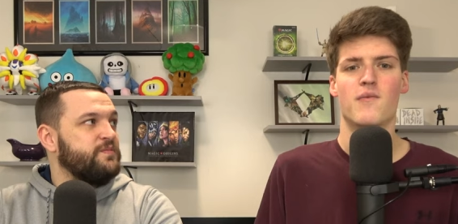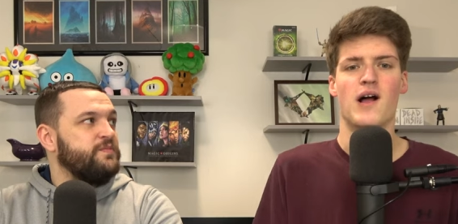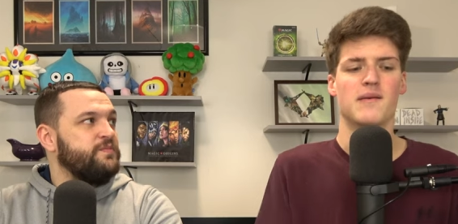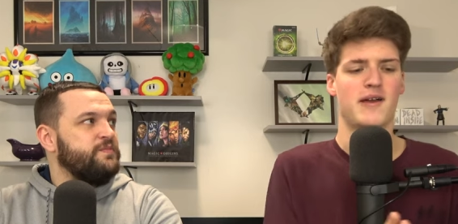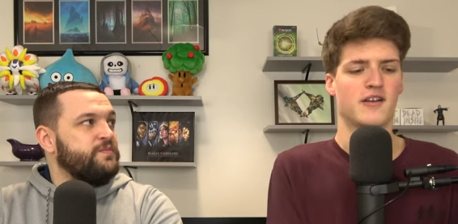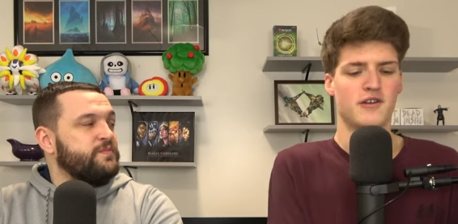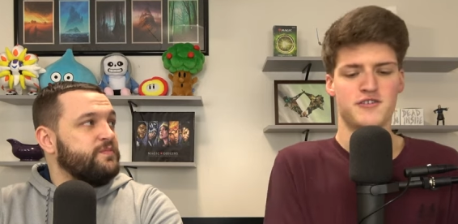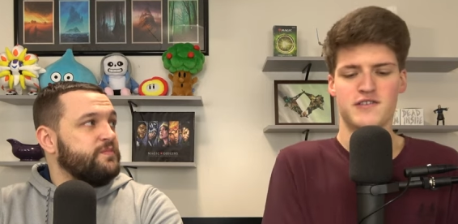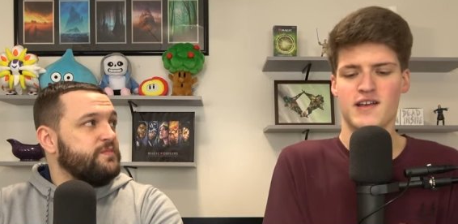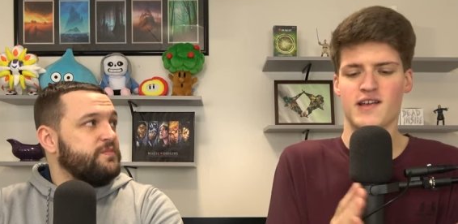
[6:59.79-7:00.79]
Speaker 1: well, am I a
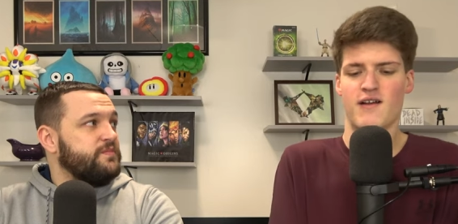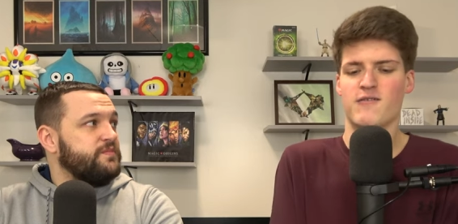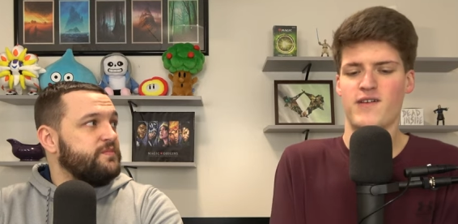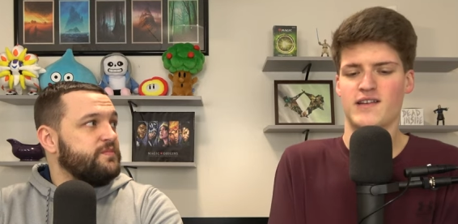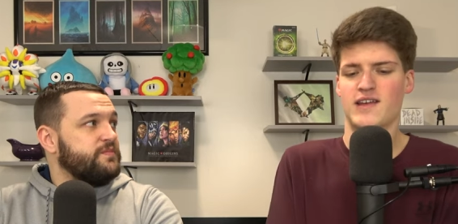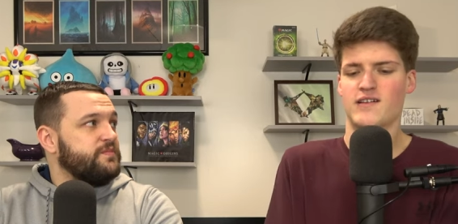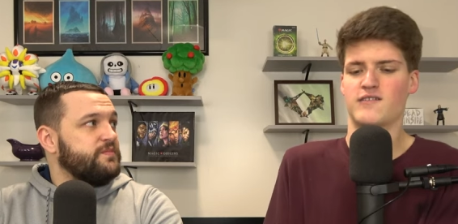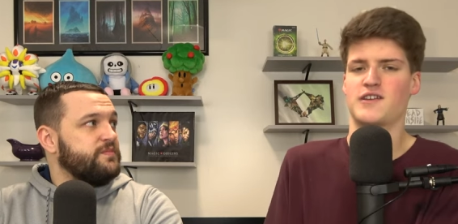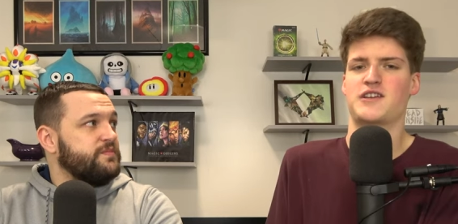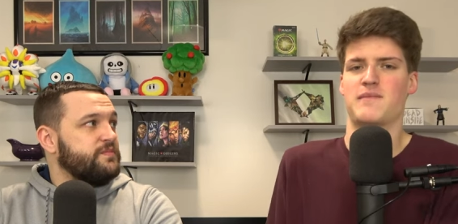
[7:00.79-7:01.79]
creature deck, an artifact deck,
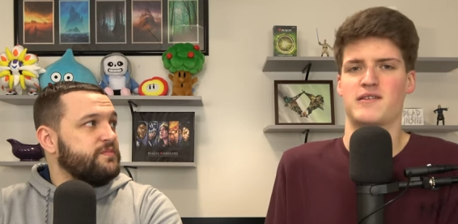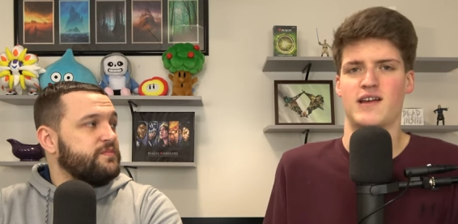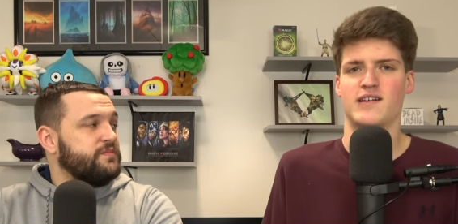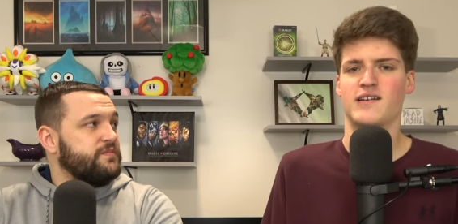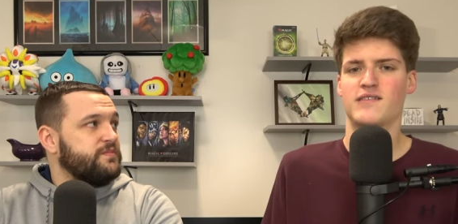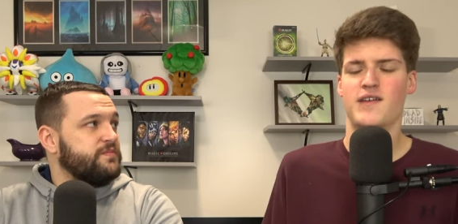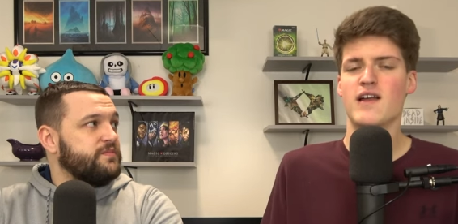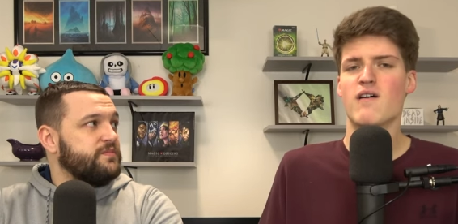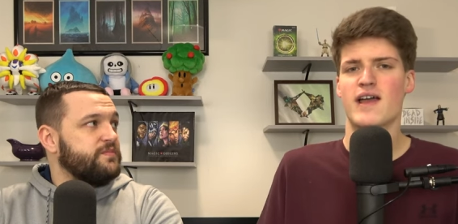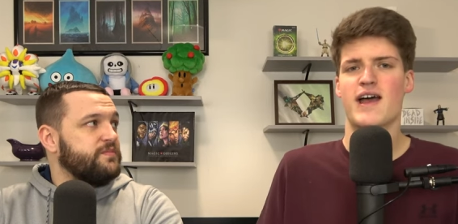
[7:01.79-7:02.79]
or an enchantment deck?
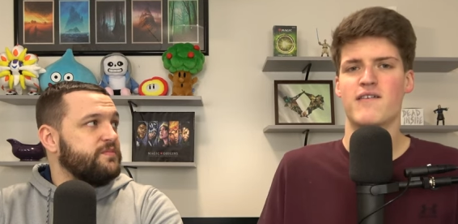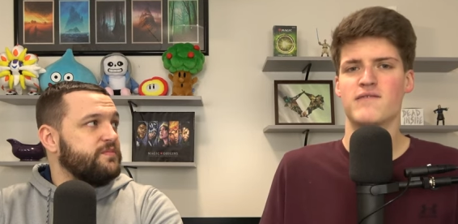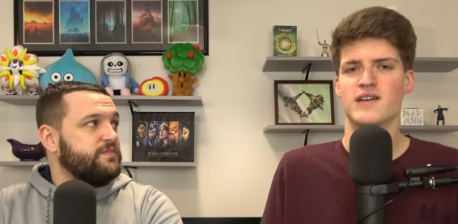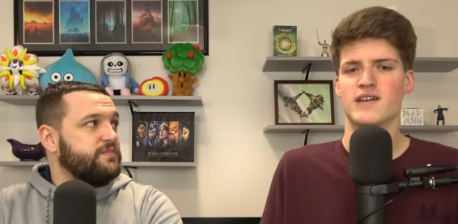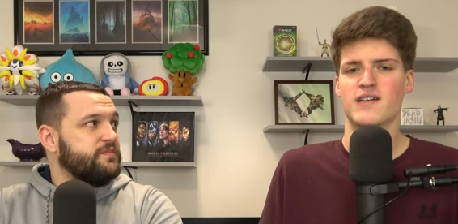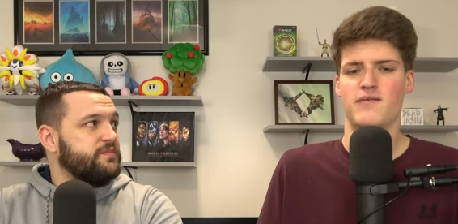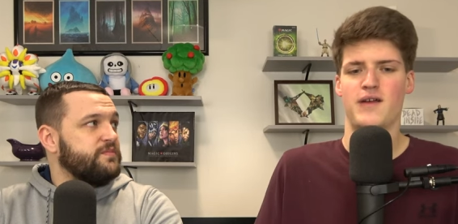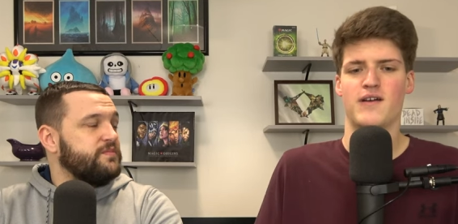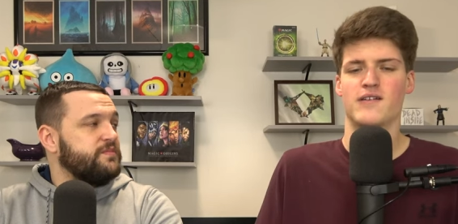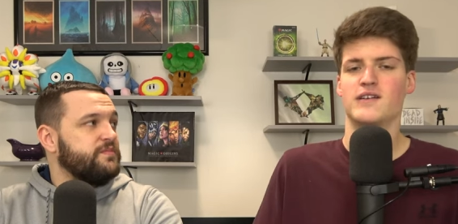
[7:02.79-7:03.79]
They all have
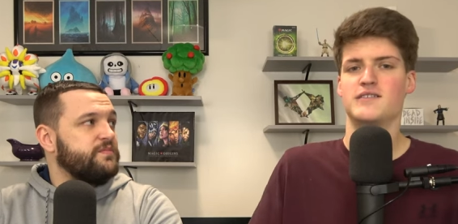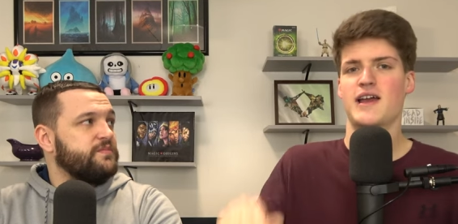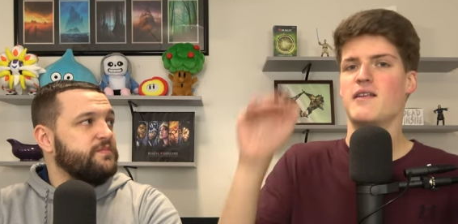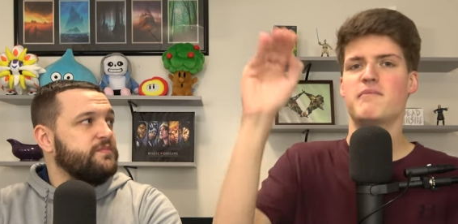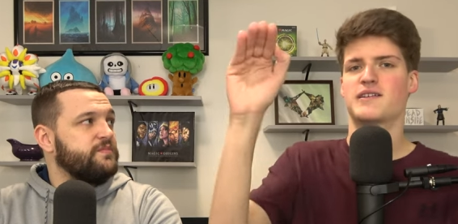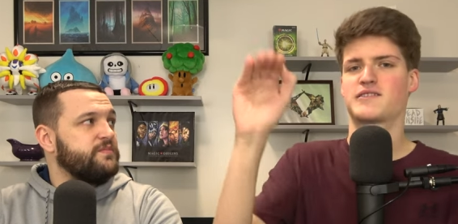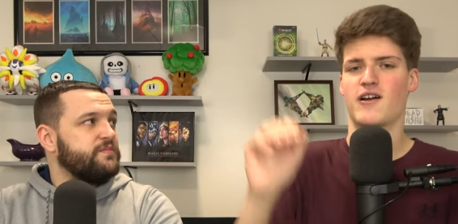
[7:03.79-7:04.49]
their 10 best